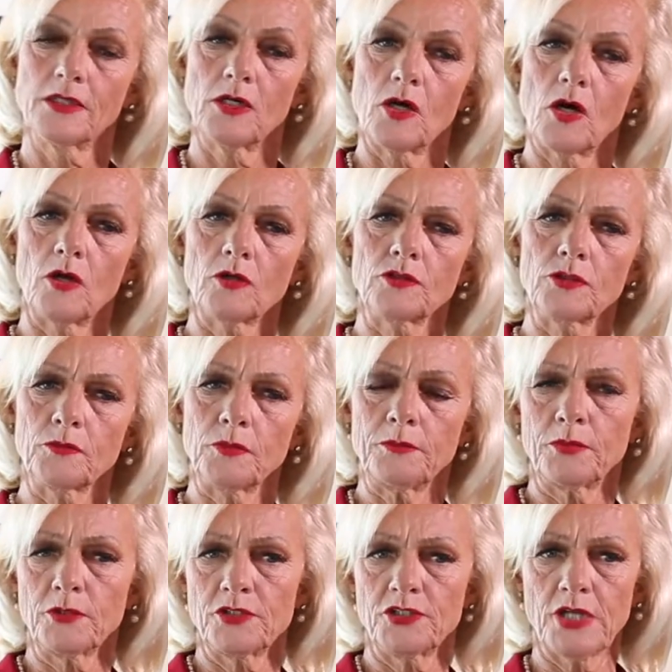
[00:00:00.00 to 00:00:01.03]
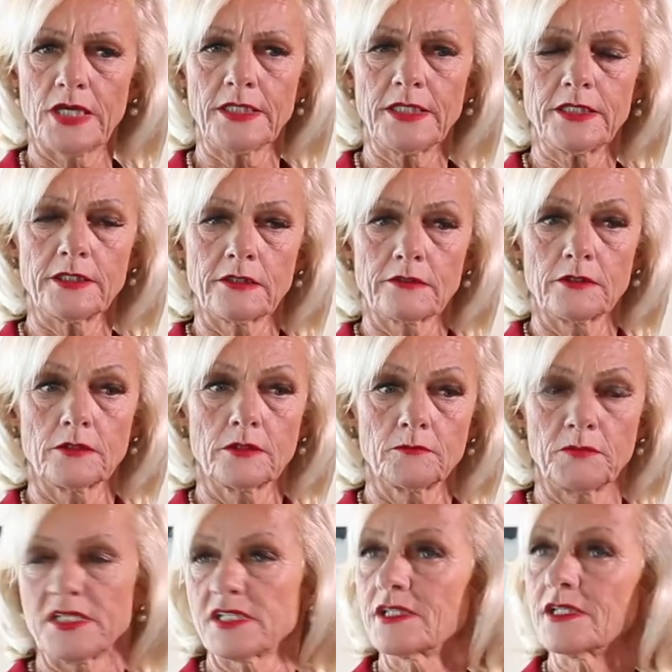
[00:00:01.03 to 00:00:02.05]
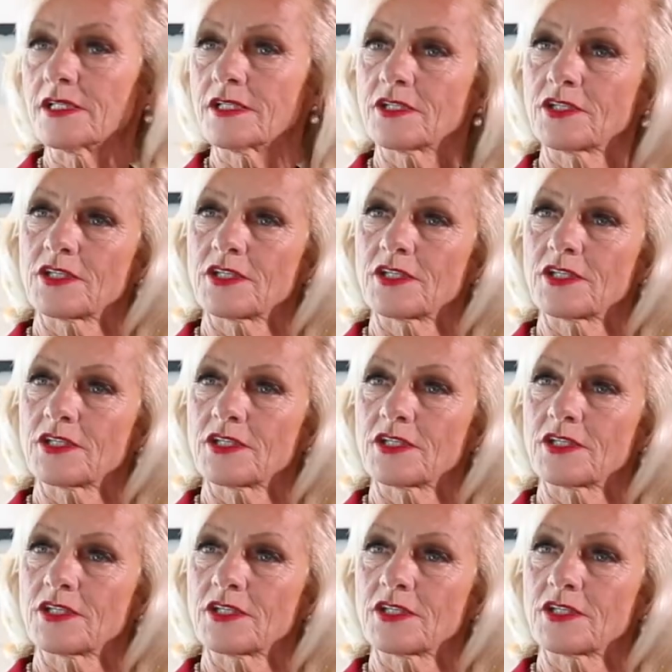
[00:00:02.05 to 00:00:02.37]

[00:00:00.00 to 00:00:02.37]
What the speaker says: Or do we put Johnny in a little business